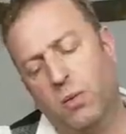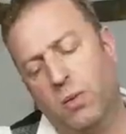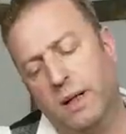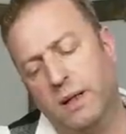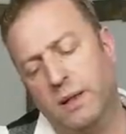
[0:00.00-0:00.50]

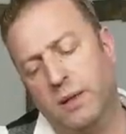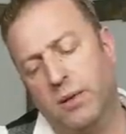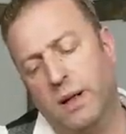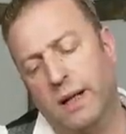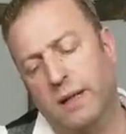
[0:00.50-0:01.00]
when
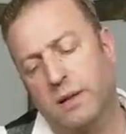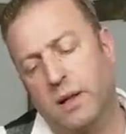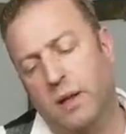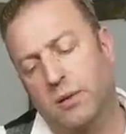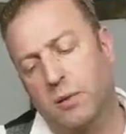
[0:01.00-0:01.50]
you
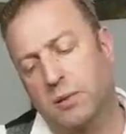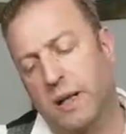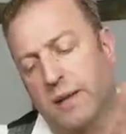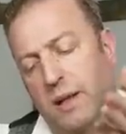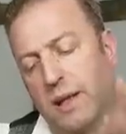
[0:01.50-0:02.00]
had groups
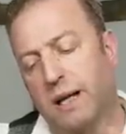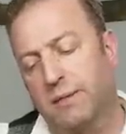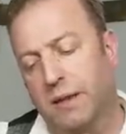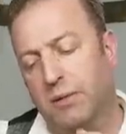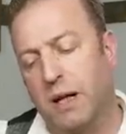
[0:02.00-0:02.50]
like the
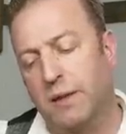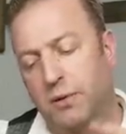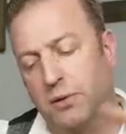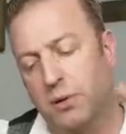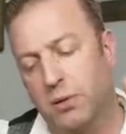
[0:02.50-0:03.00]
Latvian
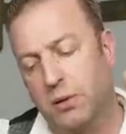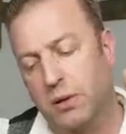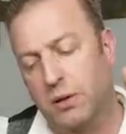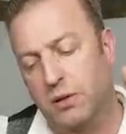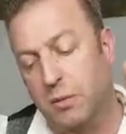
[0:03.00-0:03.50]
Rifles, who
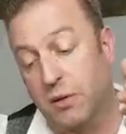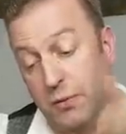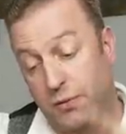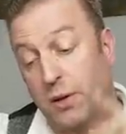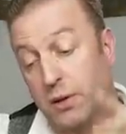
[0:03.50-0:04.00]
were some of
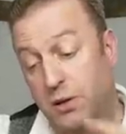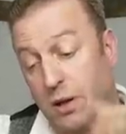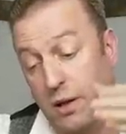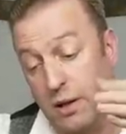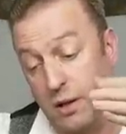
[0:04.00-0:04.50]
the
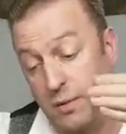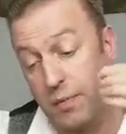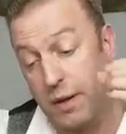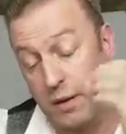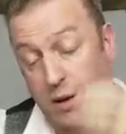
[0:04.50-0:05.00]
first
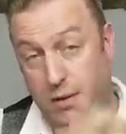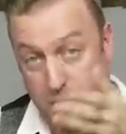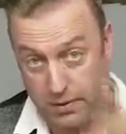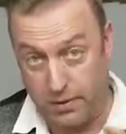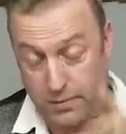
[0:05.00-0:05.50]

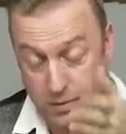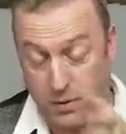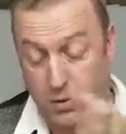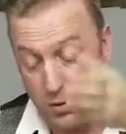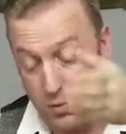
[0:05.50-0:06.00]

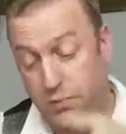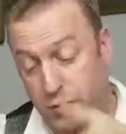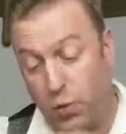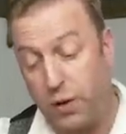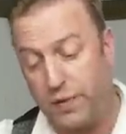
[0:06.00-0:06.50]
who
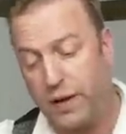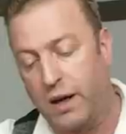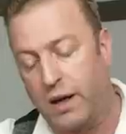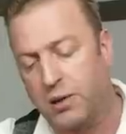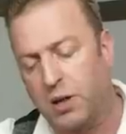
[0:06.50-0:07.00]
joined
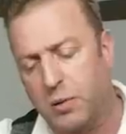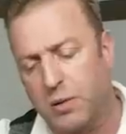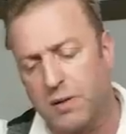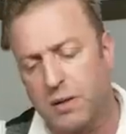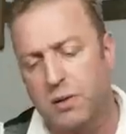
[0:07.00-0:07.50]
the
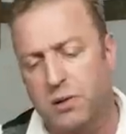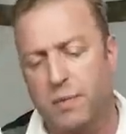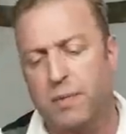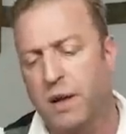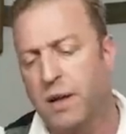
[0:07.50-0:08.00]
October
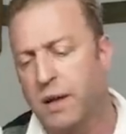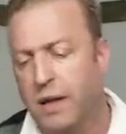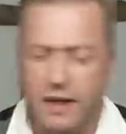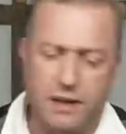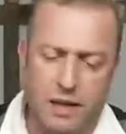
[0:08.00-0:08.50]
Revolution
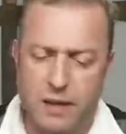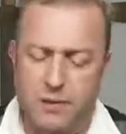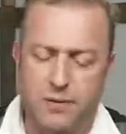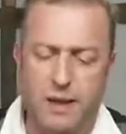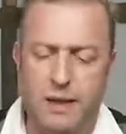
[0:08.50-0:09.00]
and
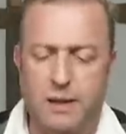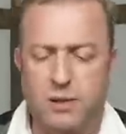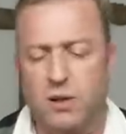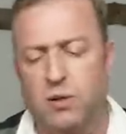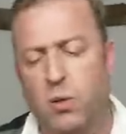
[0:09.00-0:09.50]
later fighting in
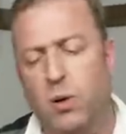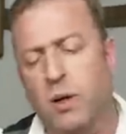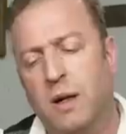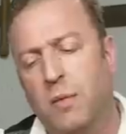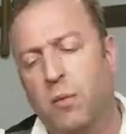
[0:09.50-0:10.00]
the Civil
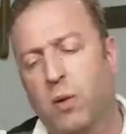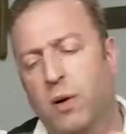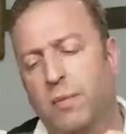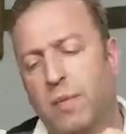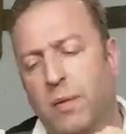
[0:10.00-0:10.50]
War,
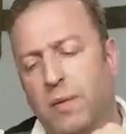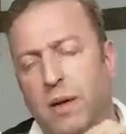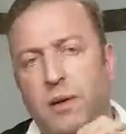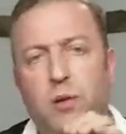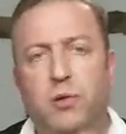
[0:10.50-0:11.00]
would
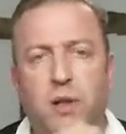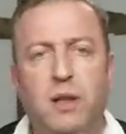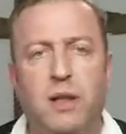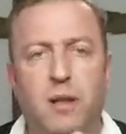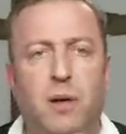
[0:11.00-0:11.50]
you
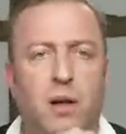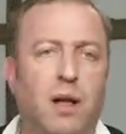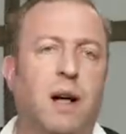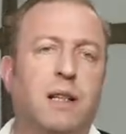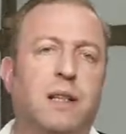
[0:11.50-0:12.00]
see them a
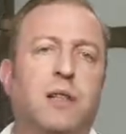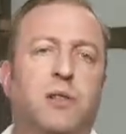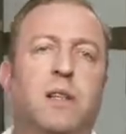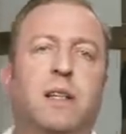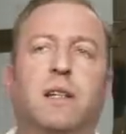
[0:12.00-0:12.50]
lot
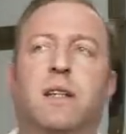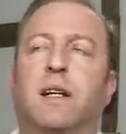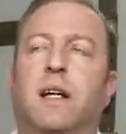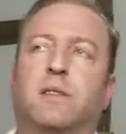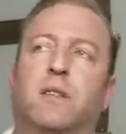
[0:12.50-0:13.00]
initially, and
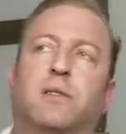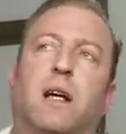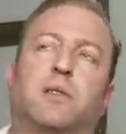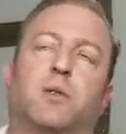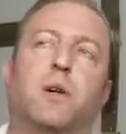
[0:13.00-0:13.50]
then as
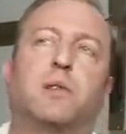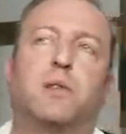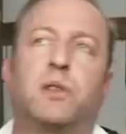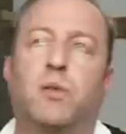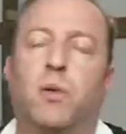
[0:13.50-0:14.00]
the
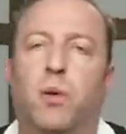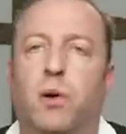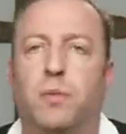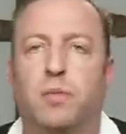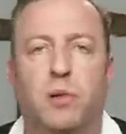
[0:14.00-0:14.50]
Russian Civil
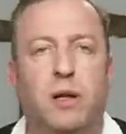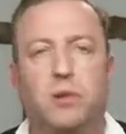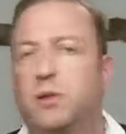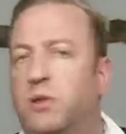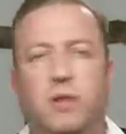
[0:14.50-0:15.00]
War
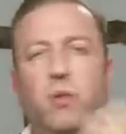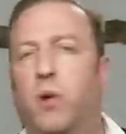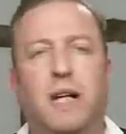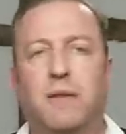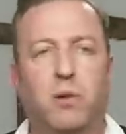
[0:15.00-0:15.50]
progressed, you just see
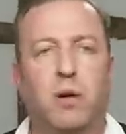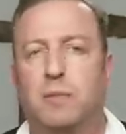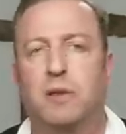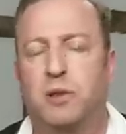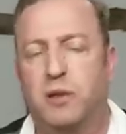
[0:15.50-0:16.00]
whatever
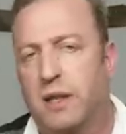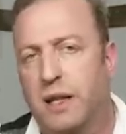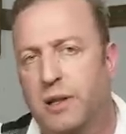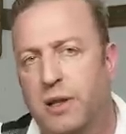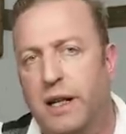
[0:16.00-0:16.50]
weapons you could
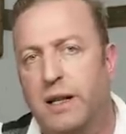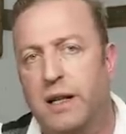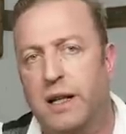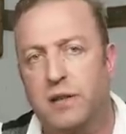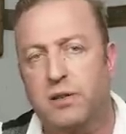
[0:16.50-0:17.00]
get your
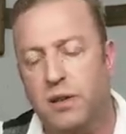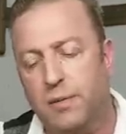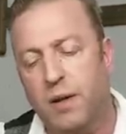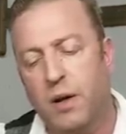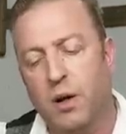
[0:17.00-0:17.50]
hands
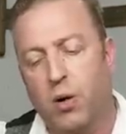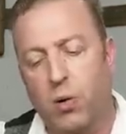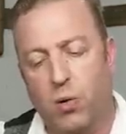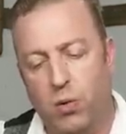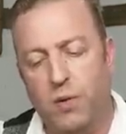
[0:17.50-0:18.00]
on?
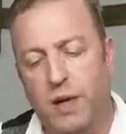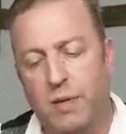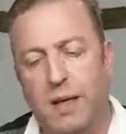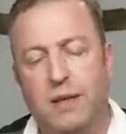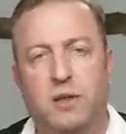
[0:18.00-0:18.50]
Or would
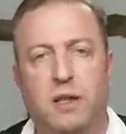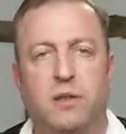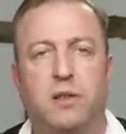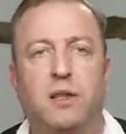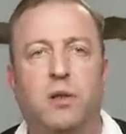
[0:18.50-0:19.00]
they manage to
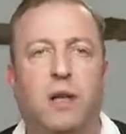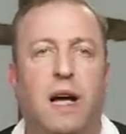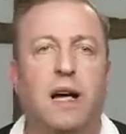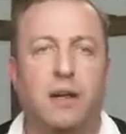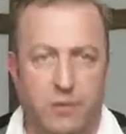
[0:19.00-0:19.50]
continue to
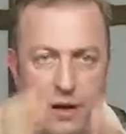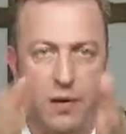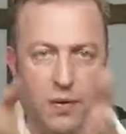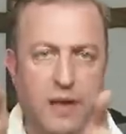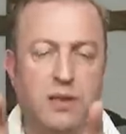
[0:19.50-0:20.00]
have
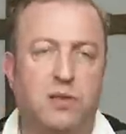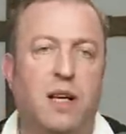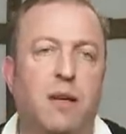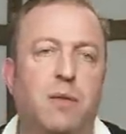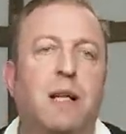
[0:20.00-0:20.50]
these
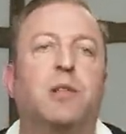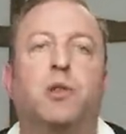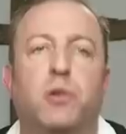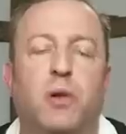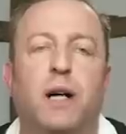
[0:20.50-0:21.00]
same
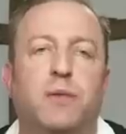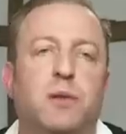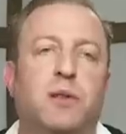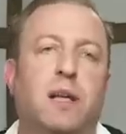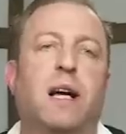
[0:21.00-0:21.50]
issued
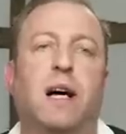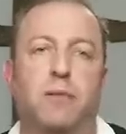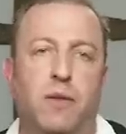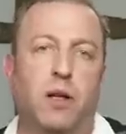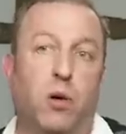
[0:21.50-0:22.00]
rifles that they
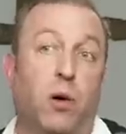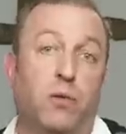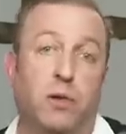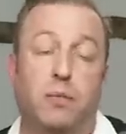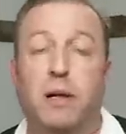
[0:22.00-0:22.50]
had, you know,
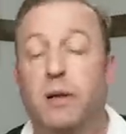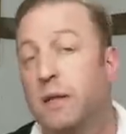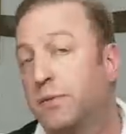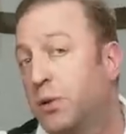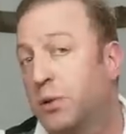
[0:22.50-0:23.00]
over a
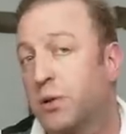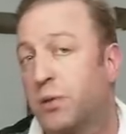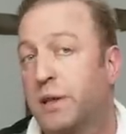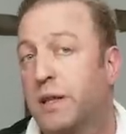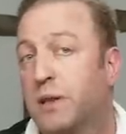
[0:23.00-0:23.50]
period of 2 or
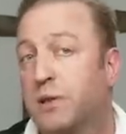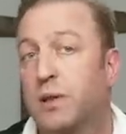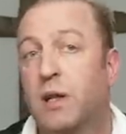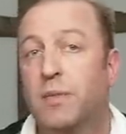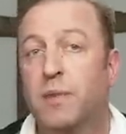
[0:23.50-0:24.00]
3
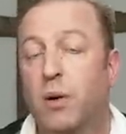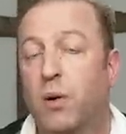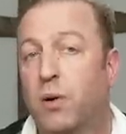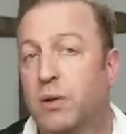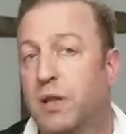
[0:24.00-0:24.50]
years?
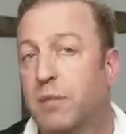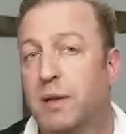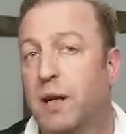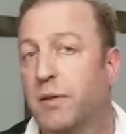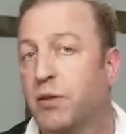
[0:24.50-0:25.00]
Or is that
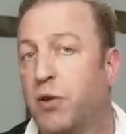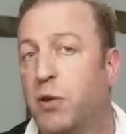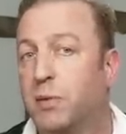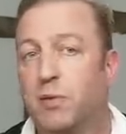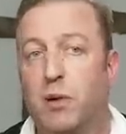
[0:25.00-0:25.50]
beyond the
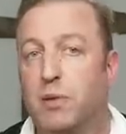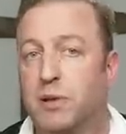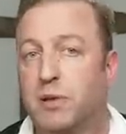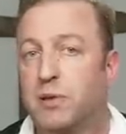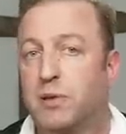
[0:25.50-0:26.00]
scope of what
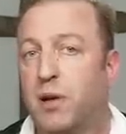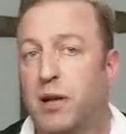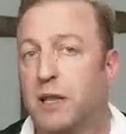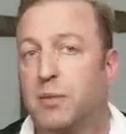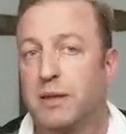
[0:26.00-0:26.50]
we're
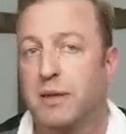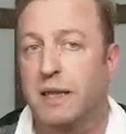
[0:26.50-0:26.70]
talking about